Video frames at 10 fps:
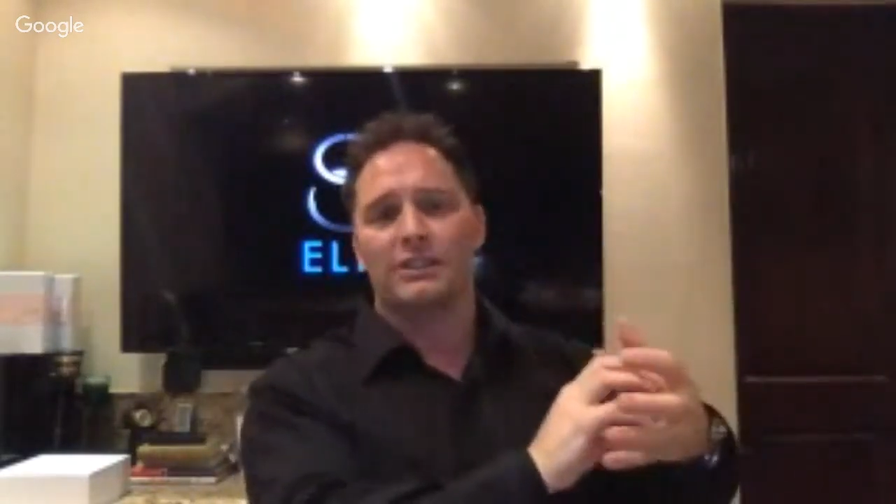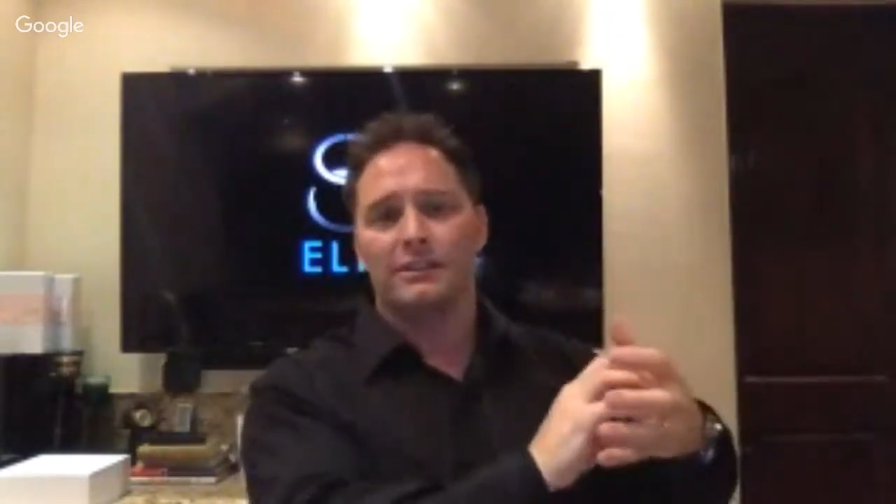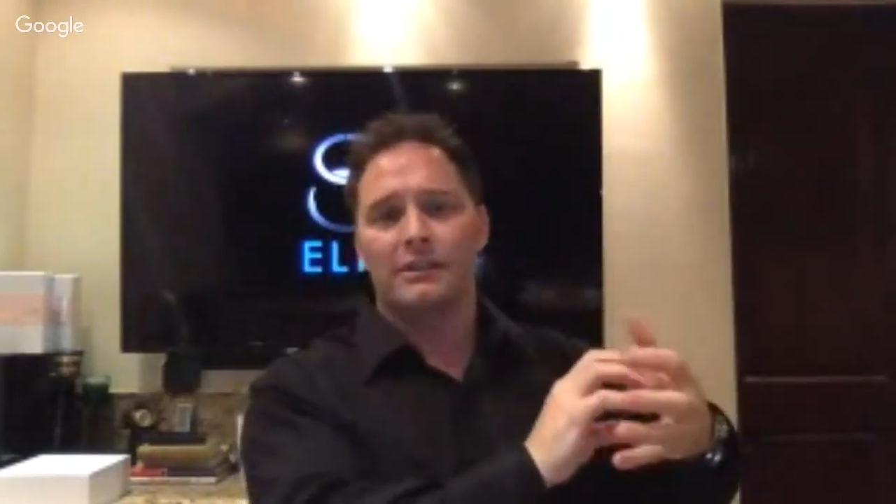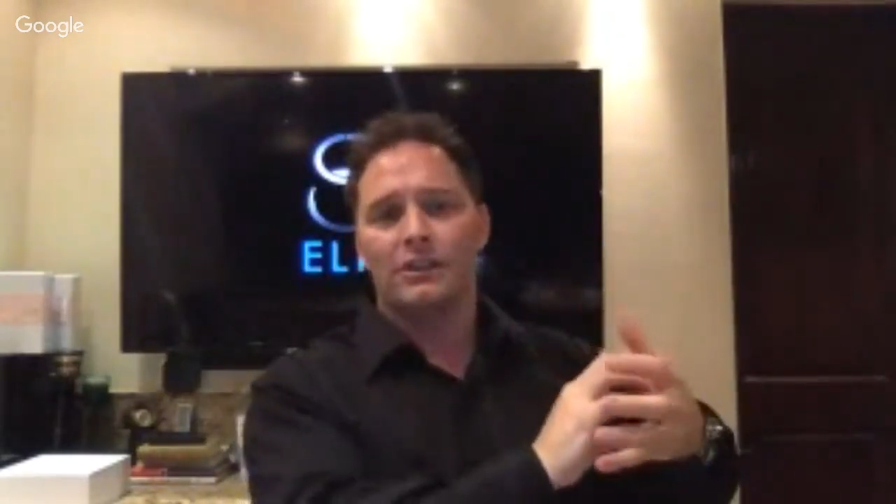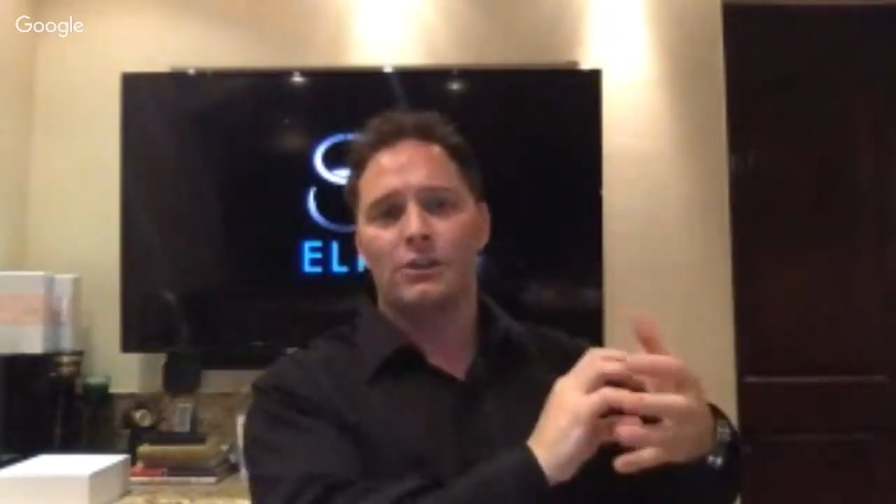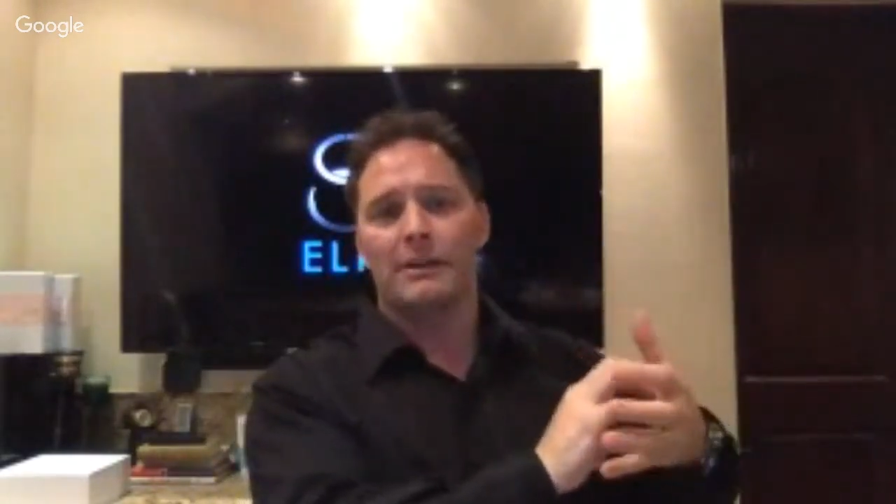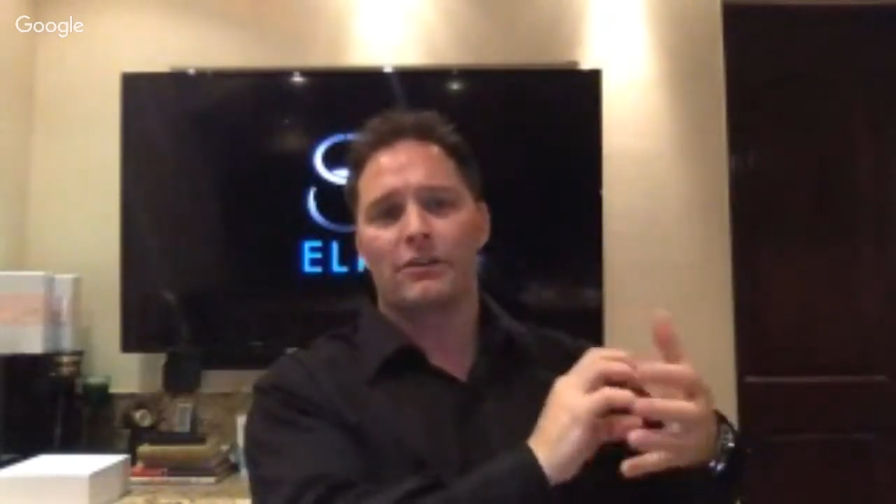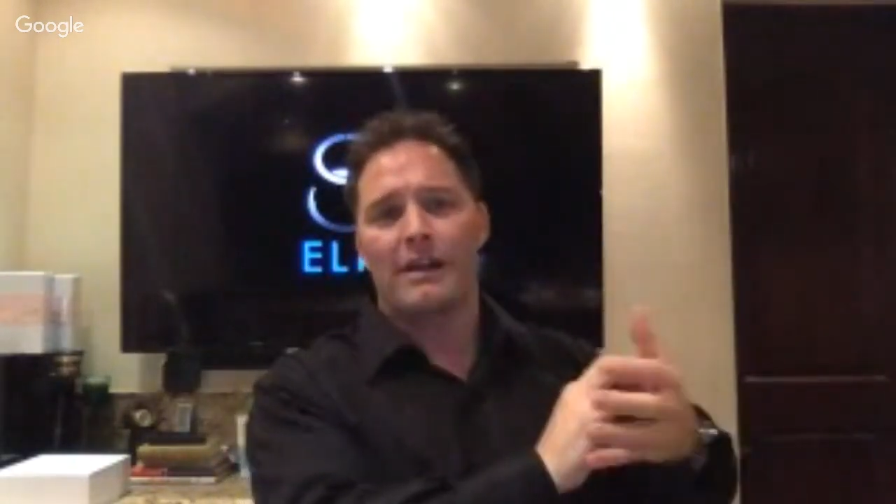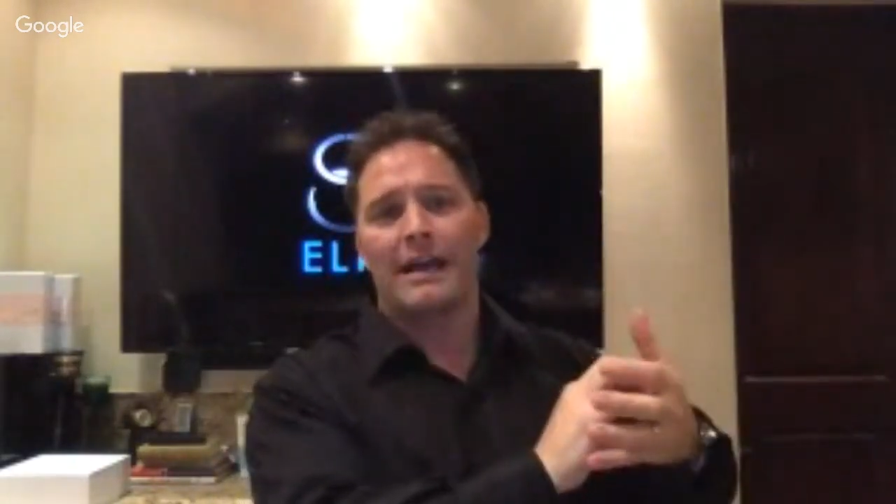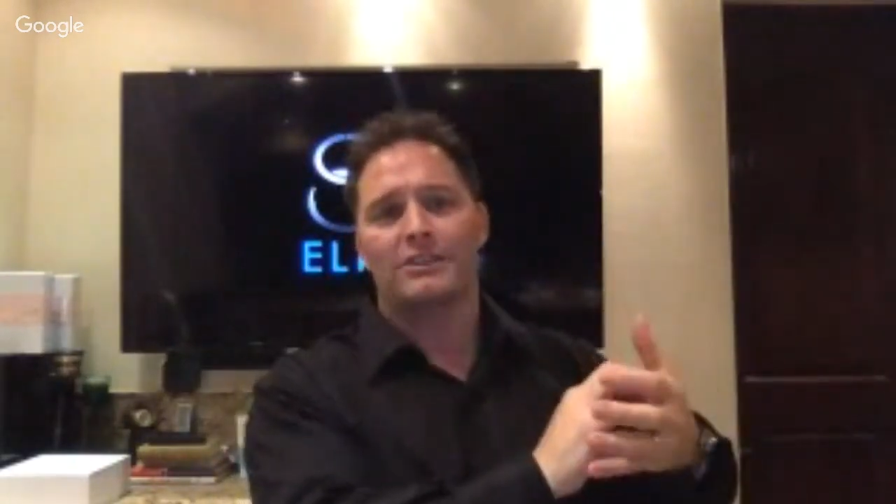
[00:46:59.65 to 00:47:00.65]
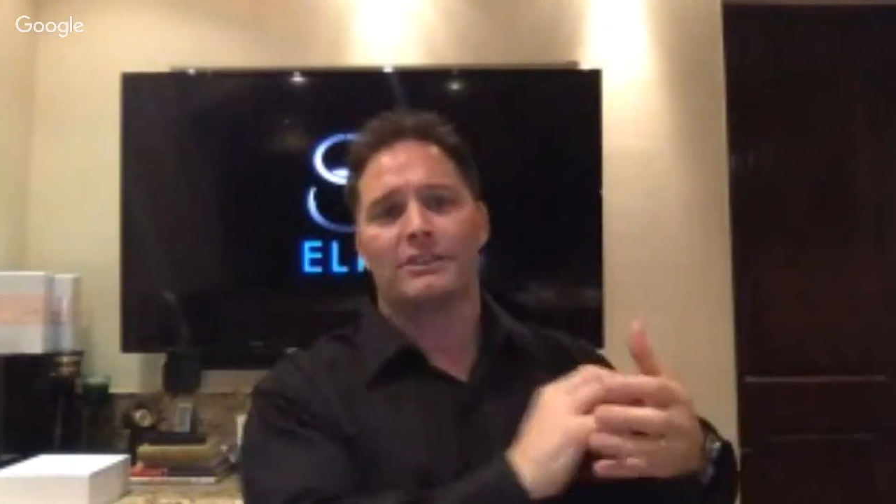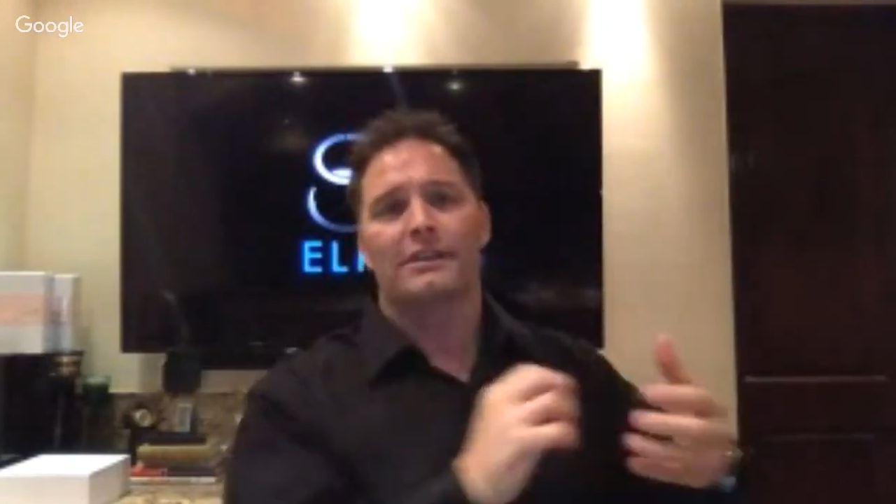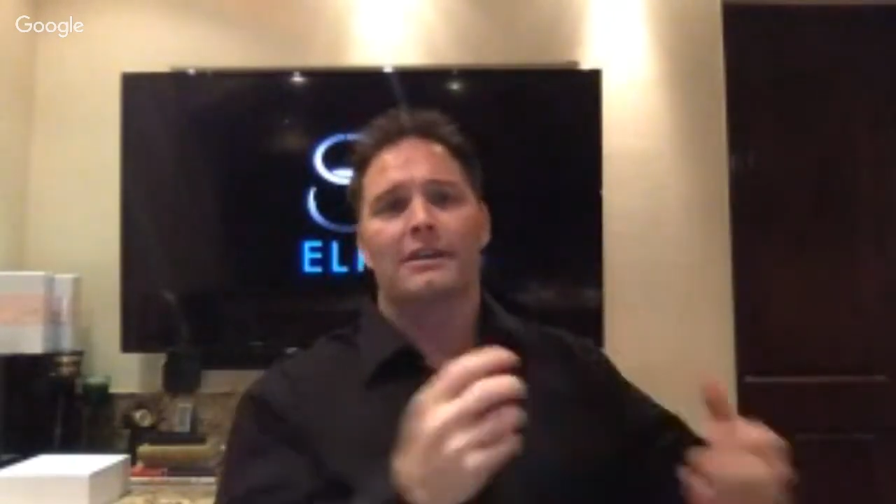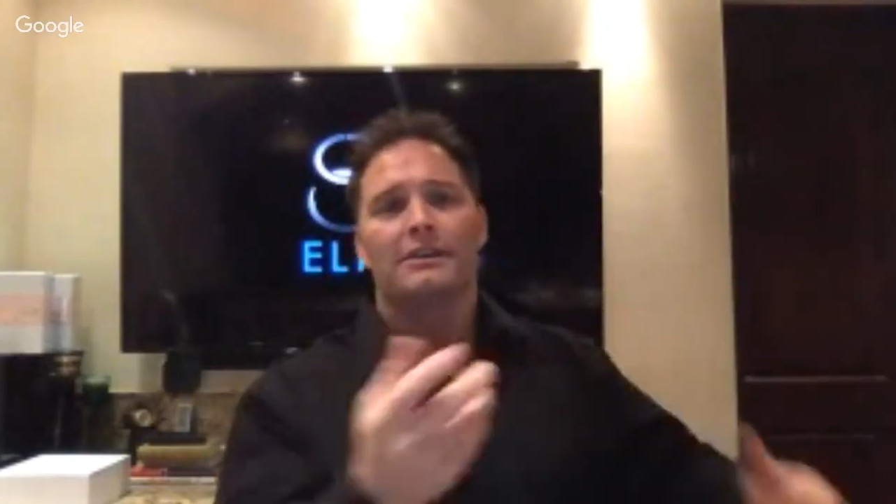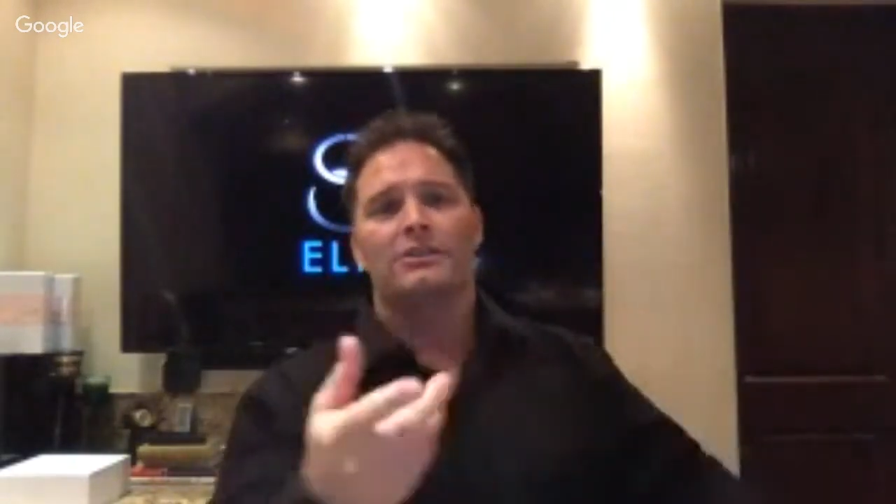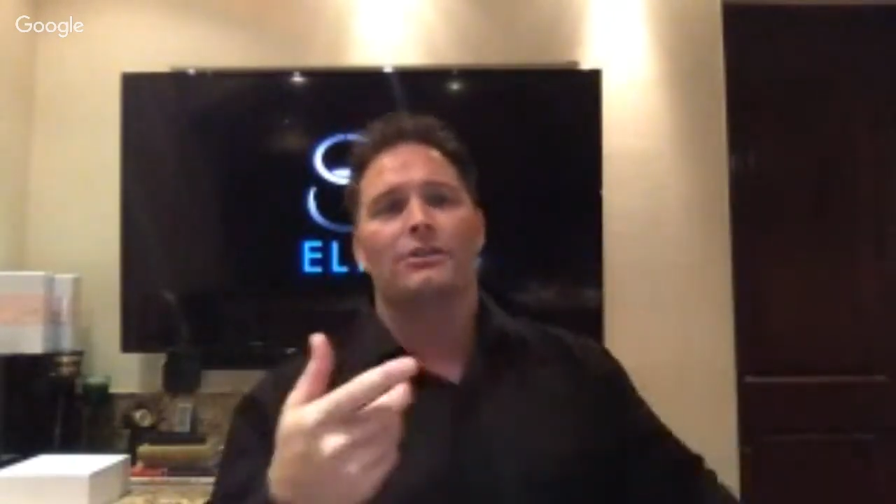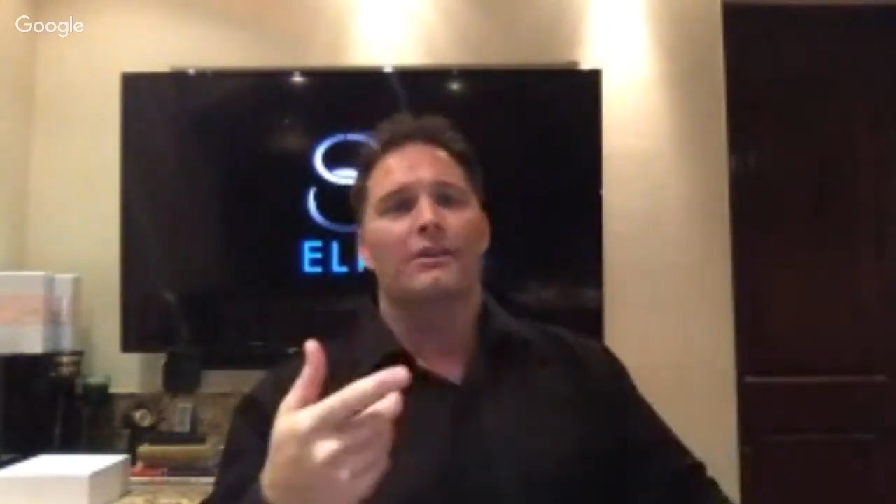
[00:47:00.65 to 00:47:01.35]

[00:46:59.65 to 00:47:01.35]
human interaction. So